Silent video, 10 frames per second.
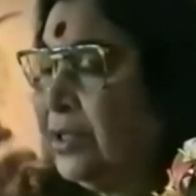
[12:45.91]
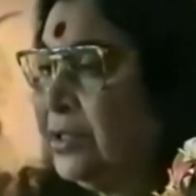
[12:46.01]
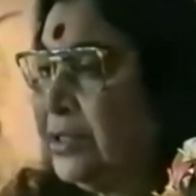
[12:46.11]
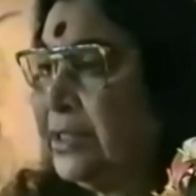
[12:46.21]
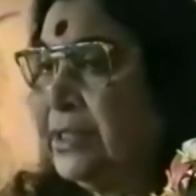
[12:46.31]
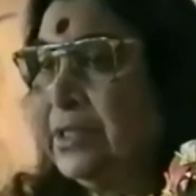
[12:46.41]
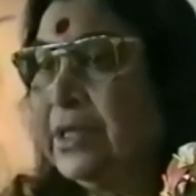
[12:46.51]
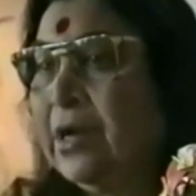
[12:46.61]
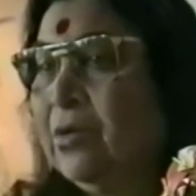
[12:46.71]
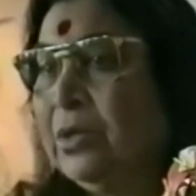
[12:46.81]
sitting
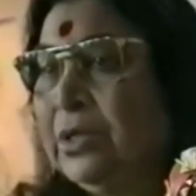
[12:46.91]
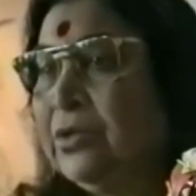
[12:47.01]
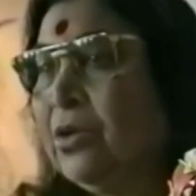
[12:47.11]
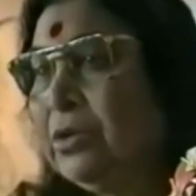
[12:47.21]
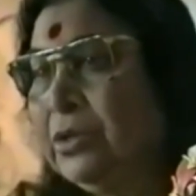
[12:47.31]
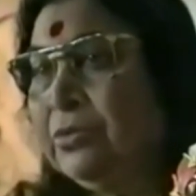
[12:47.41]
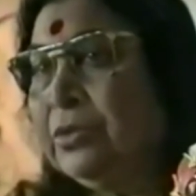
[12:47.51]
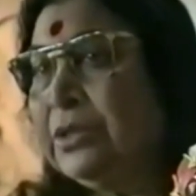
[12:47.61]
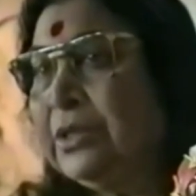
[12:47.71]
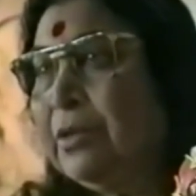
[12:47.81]
down and talking to
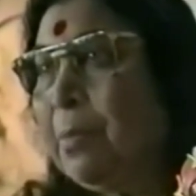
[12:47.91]
each other.